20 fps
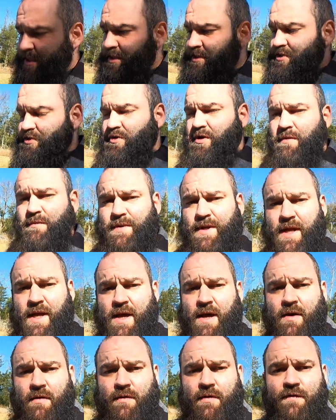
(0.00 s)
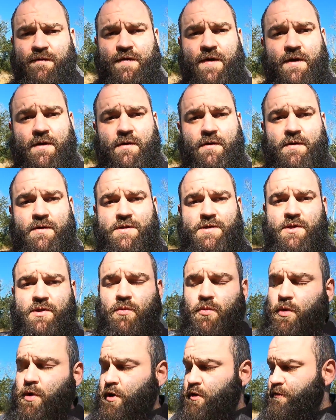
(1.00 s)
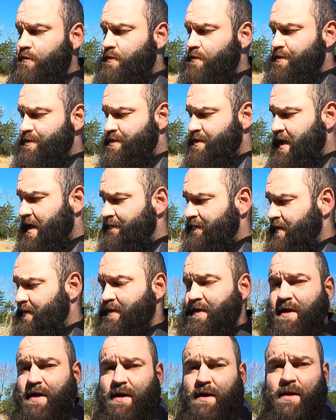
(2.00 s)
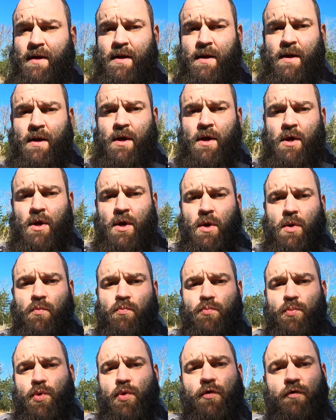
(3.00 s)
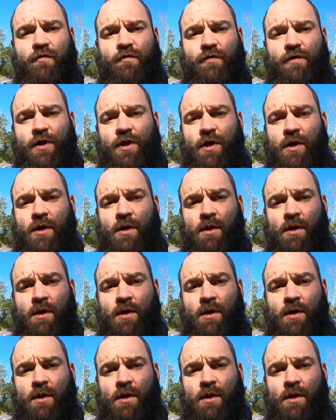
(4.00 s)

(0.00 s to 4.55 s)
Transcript: scrubbed down the feeders, the waterers, everything, moved